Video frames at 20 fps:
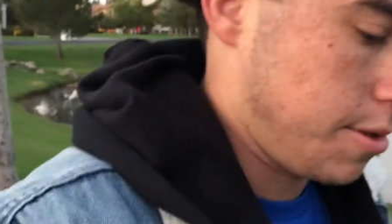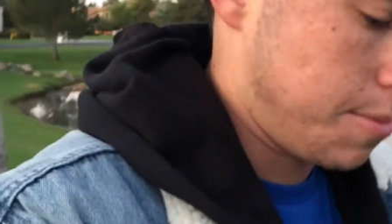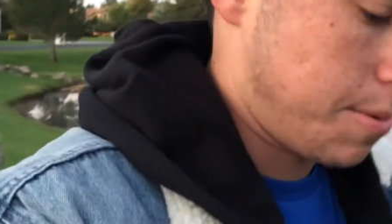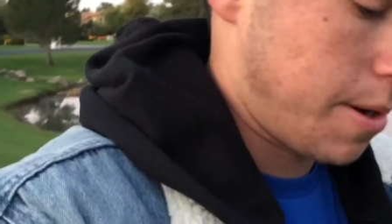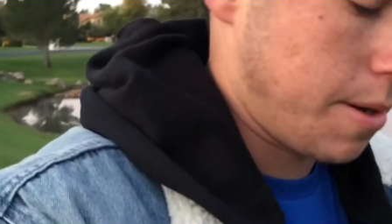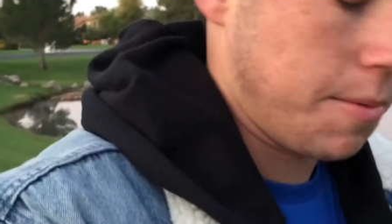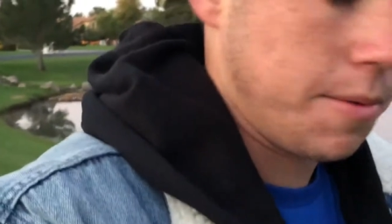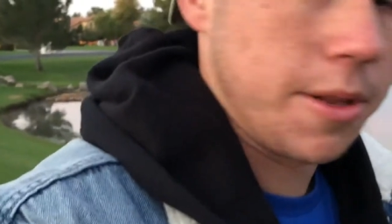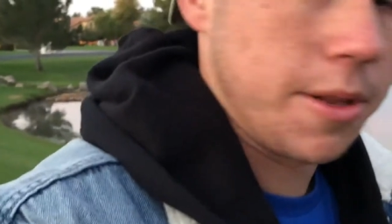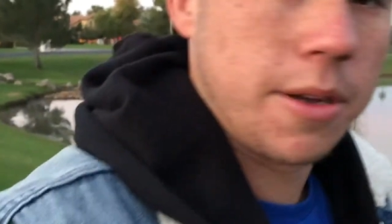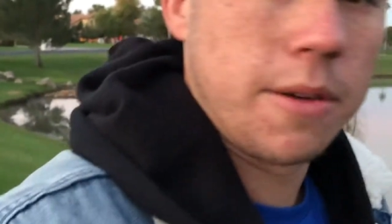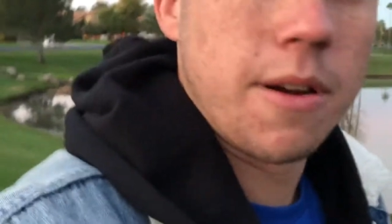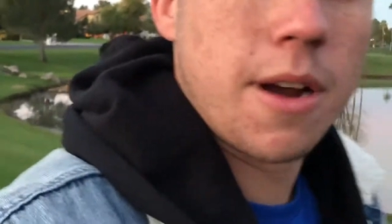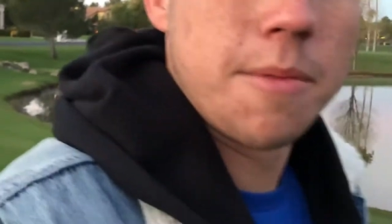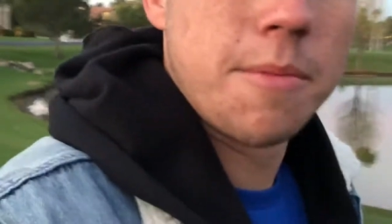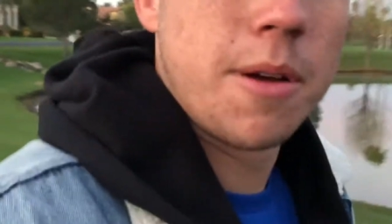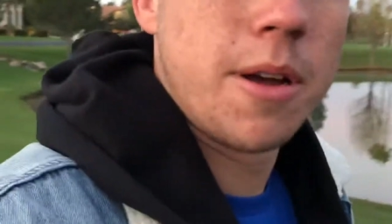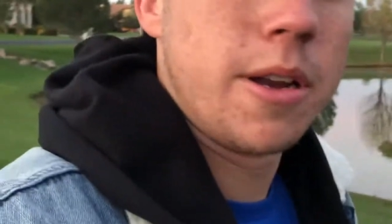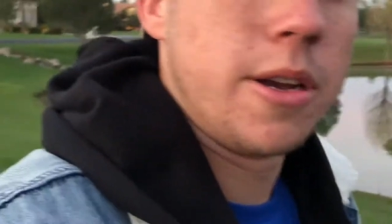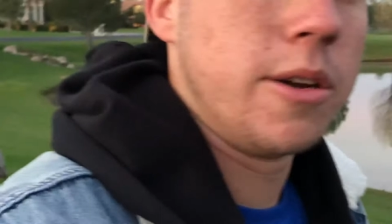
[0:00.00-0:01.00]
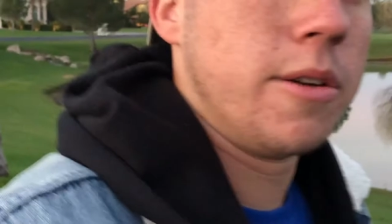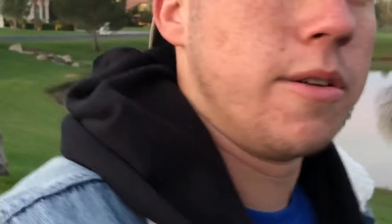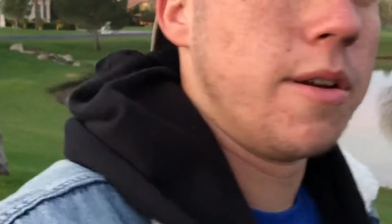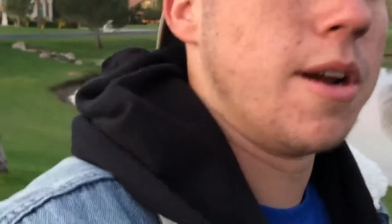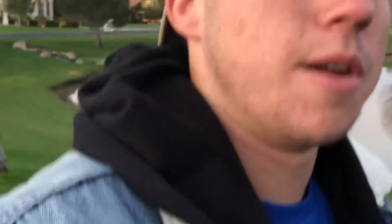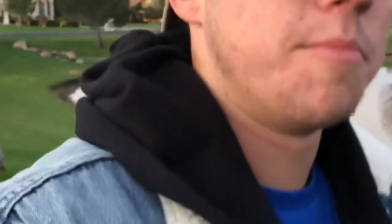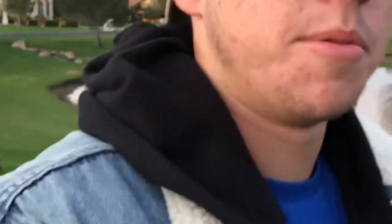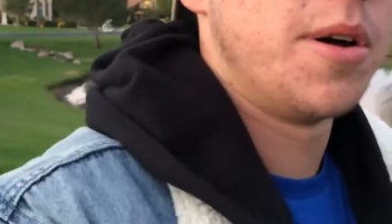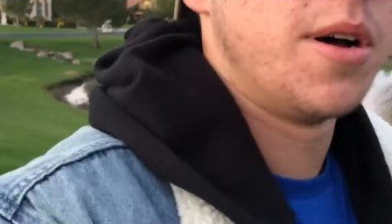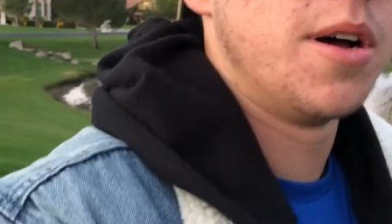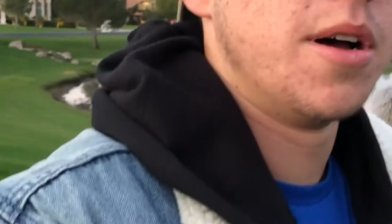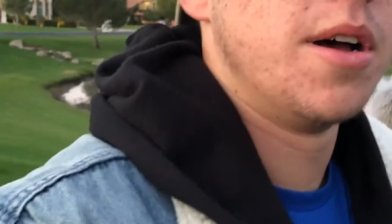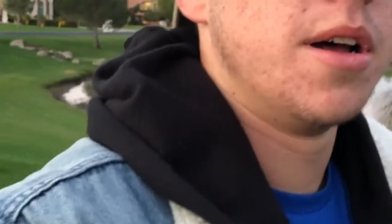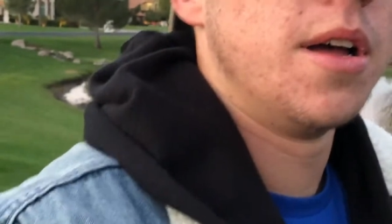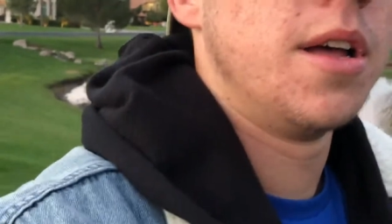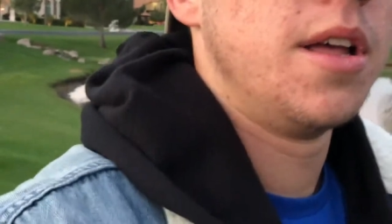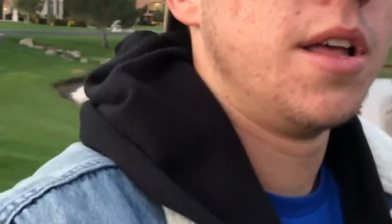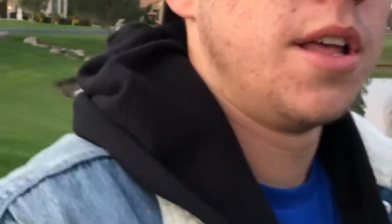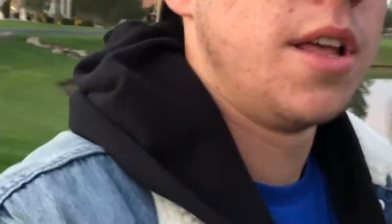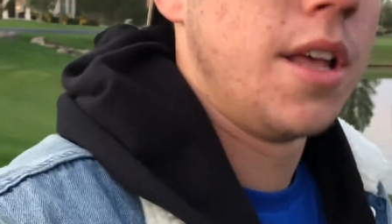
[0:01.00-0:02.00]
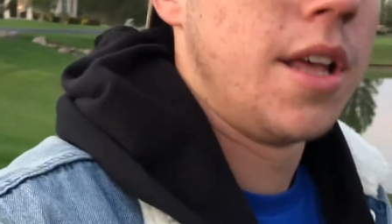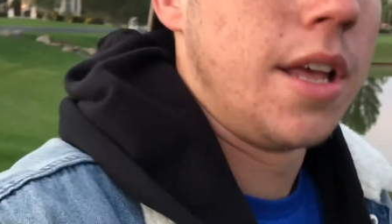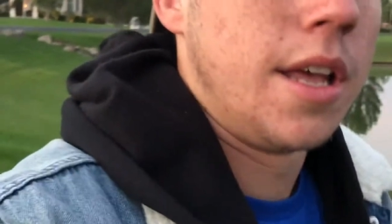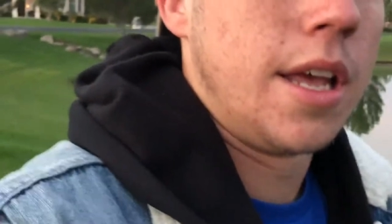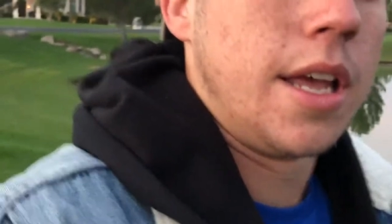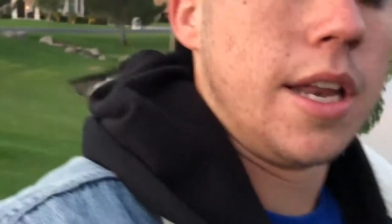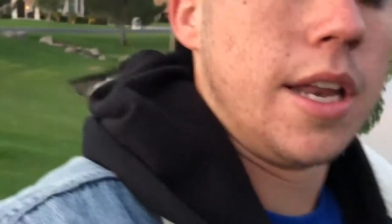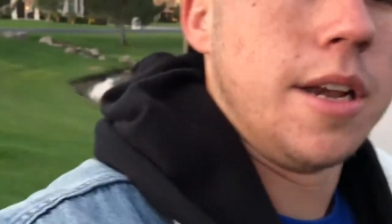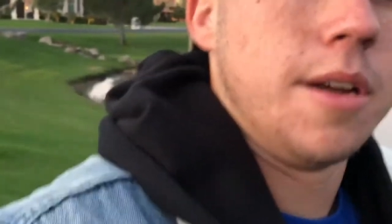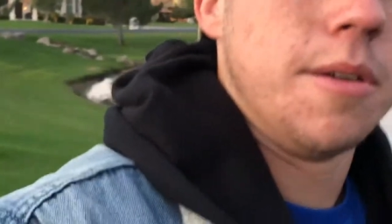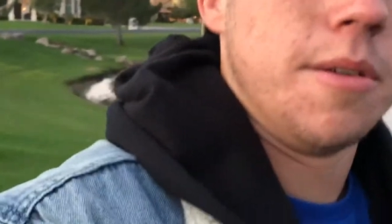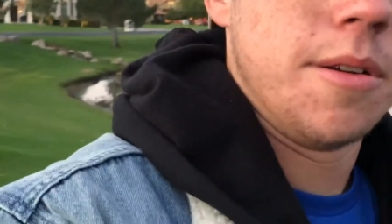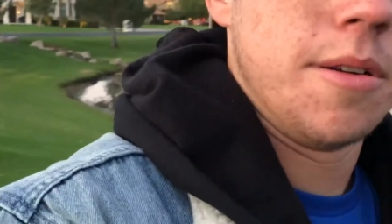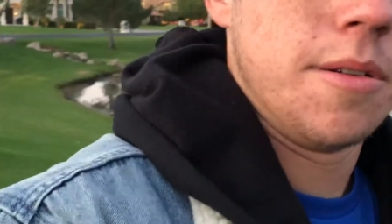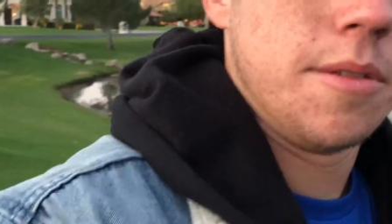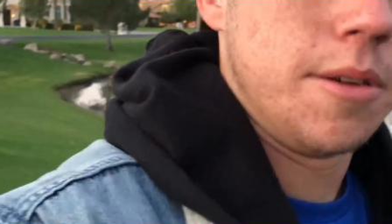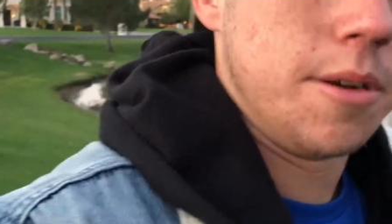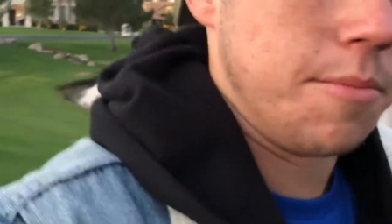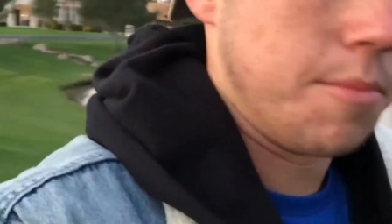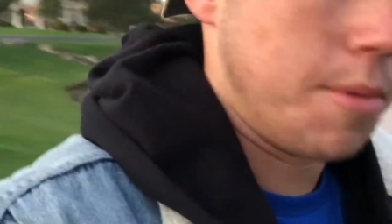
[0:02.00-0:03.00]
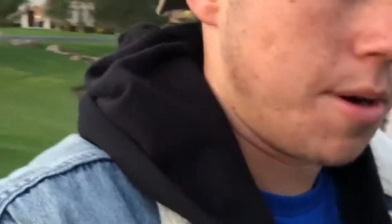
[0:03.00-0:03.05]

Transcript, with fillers: you spend it with your grandma and your grandpa and your, your